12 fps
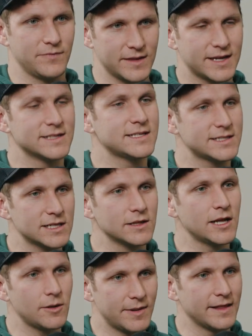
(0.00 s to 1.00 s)
because it's a
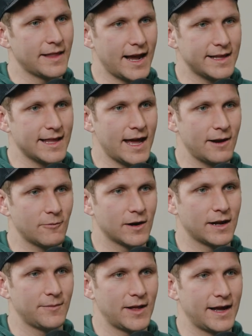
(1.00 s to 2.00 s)
little bit like that
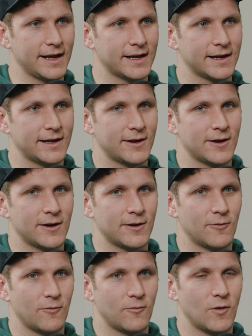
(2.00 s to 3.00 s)
where I'm like,
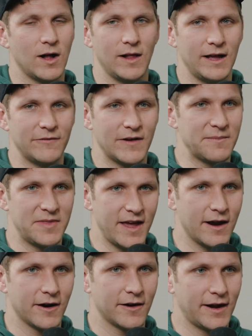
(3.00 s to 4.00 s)
well, if I'm
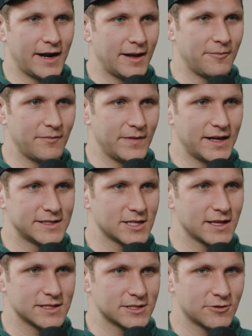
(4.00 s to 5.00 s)
there and it's
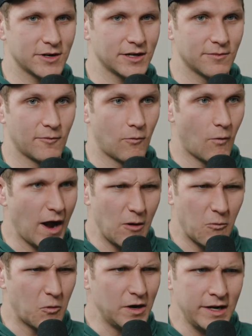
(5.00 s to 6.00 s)
on this curriculum, why
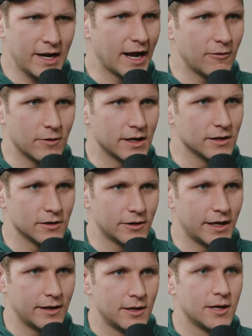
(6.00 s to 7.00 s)
wouldn't I want to learn
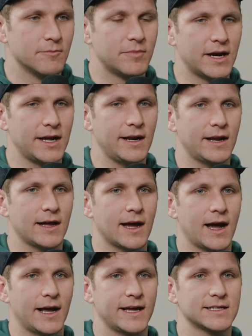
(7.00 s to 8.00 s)
it? But
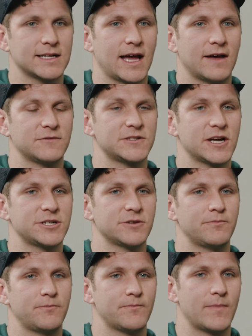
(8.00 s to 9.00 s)
I guess I have such
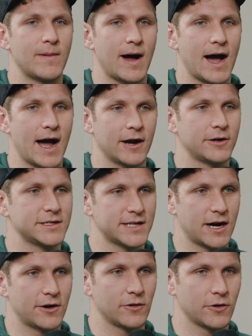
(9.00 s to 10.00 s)
a higher
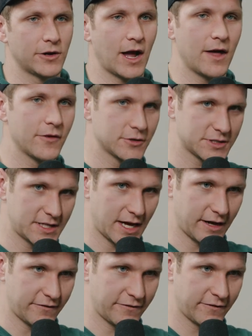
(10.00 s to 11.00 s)
desire to learn other
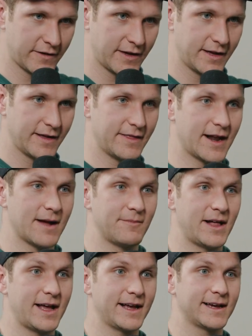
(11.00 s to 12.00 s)
stuff that I'm
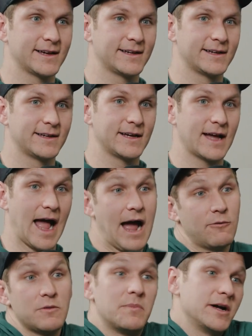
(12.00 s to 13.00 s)
like, I
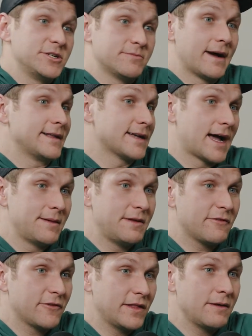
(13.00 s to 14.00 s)
would budget my time
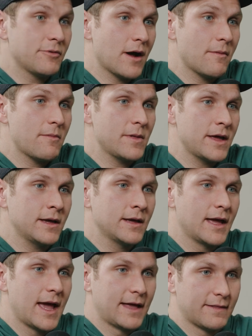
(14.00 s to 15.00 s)
differently probably
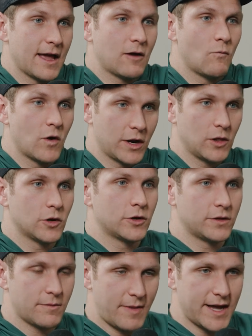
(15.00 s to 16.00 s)
and like want to
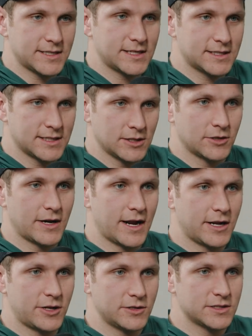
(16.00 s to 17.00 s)
learn the basics and learn how
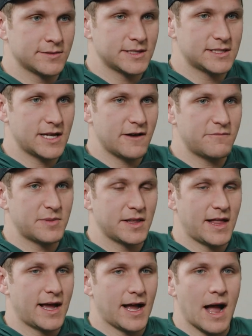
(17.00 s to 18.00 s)
to do some of this stuff. But
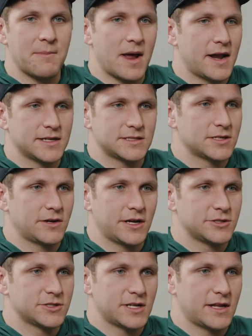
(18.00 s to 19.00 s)
like, I'm not necessarily
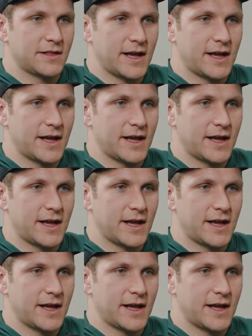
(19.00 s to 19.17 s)
interested in